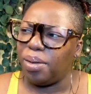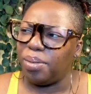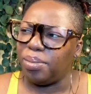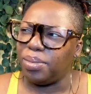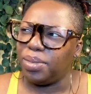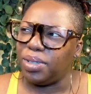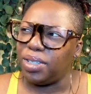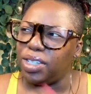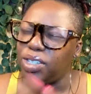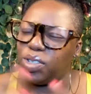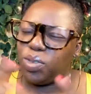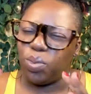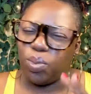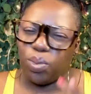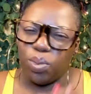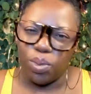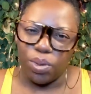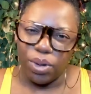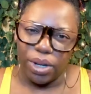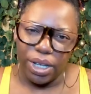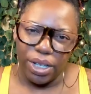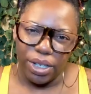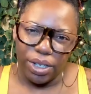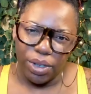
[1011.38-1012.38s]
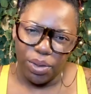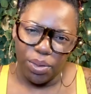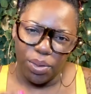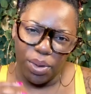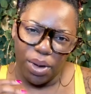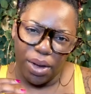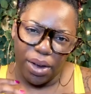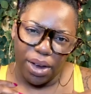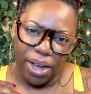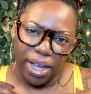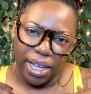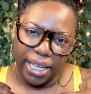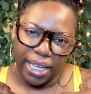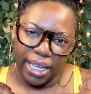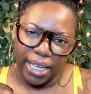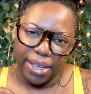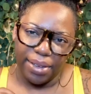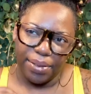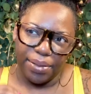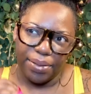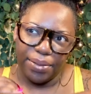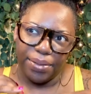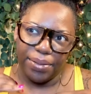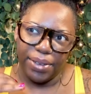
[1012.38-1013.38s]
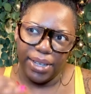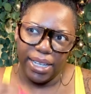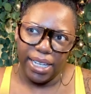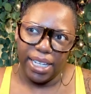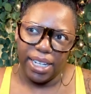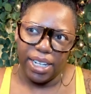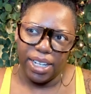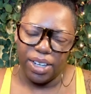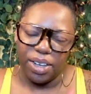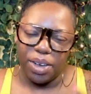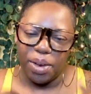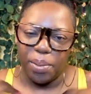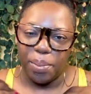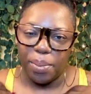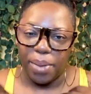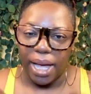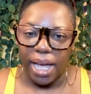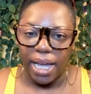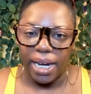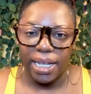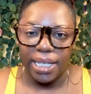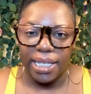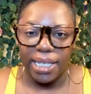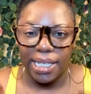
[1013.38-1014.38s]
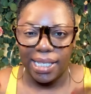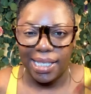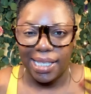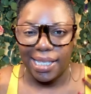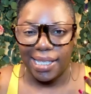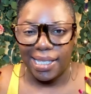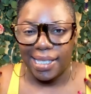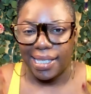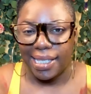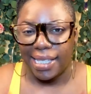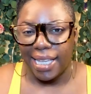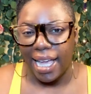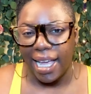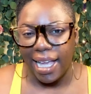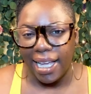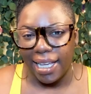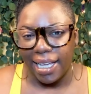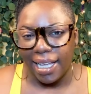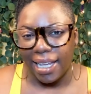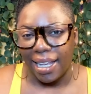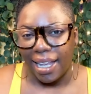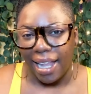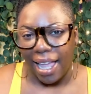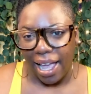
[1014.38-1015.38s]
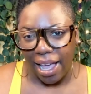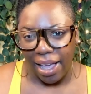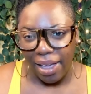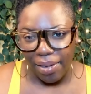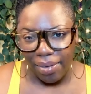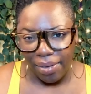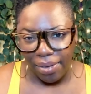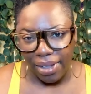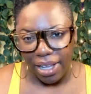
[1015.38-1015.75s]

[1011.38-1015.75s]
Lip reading: just what you are, again, feeding your body to sustain your life.